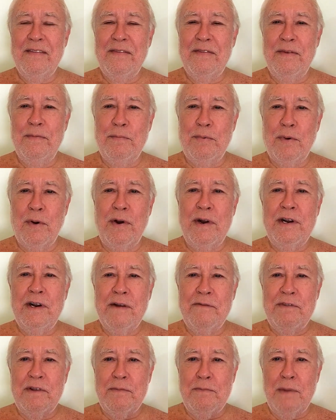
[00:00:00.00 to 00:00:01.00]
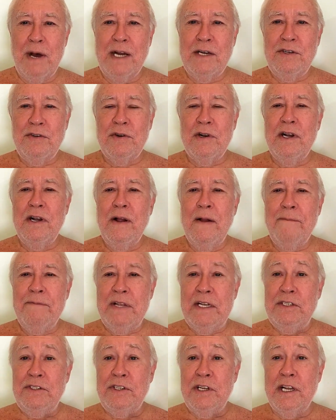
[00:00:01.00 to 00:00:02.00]
The point of the mantra
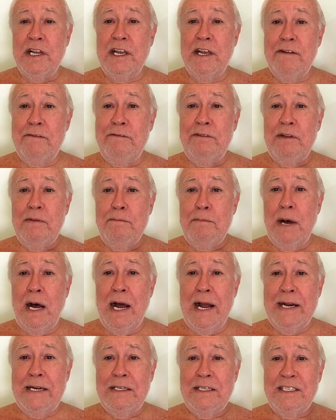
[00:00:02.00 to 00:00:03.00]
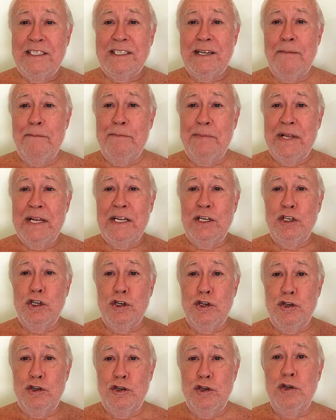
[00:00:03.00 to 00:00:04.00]
is to give the mind something to
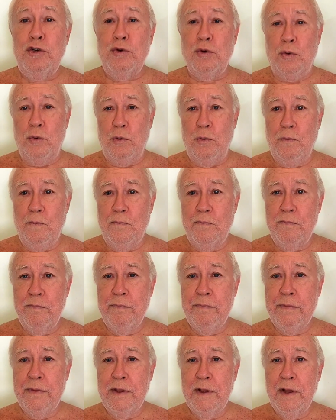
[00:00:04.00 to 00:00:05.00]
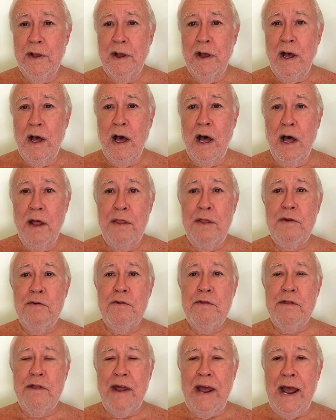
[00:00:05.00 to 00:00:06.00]
do
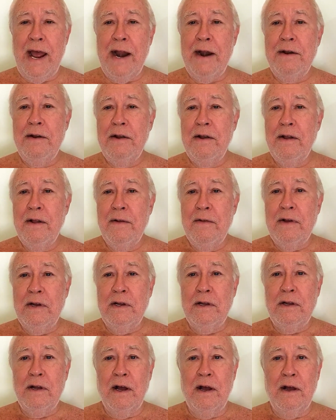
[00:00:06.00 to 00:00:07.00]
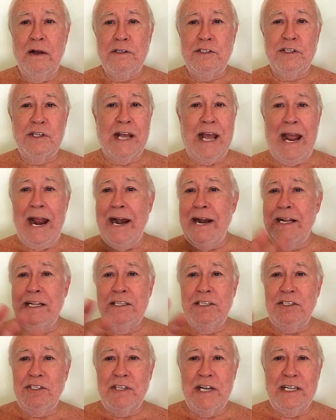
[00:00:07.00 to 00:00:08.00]
other than uh, scanning
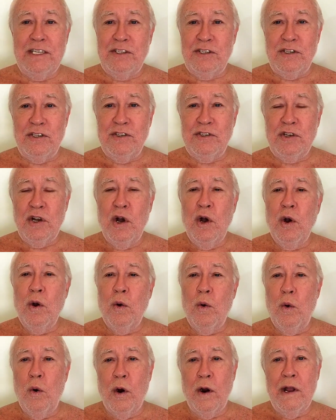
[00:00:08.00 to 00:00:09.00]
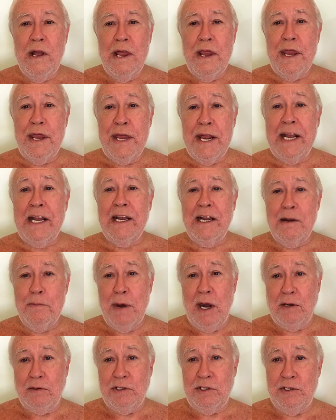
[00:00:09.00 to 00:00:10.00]
the senses or thinking
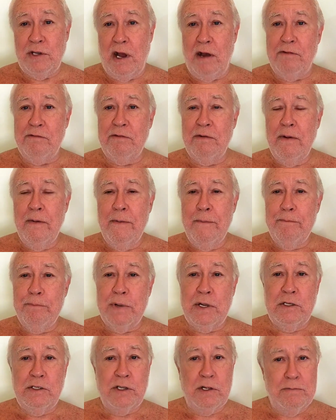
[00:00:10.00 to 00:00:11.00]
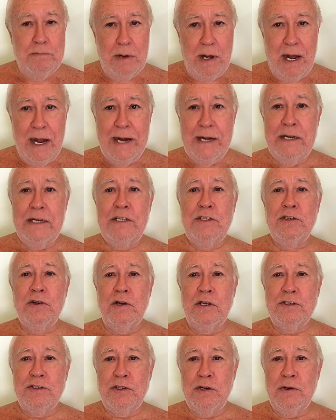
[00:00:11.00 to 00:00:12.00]
about stuff. Because the mind is
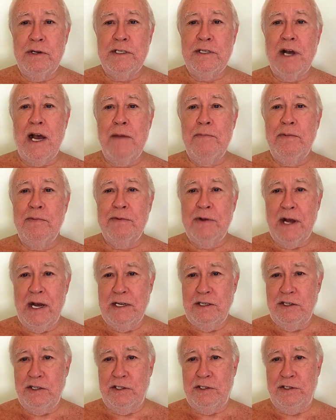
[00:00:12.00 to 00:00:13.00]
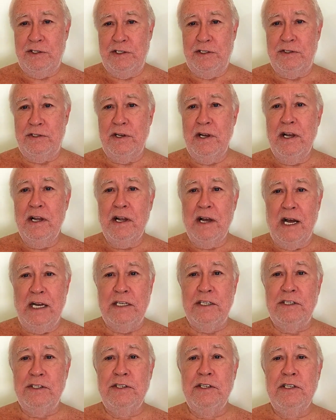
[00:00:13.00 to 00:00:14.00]
also a type of consciousness,
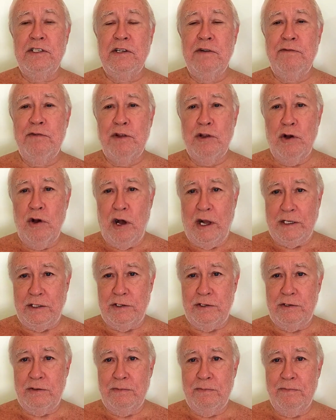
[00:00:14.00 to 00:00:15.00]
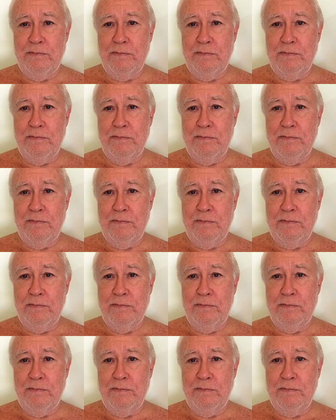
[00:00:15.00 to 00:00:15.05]
consciousness of thoughts.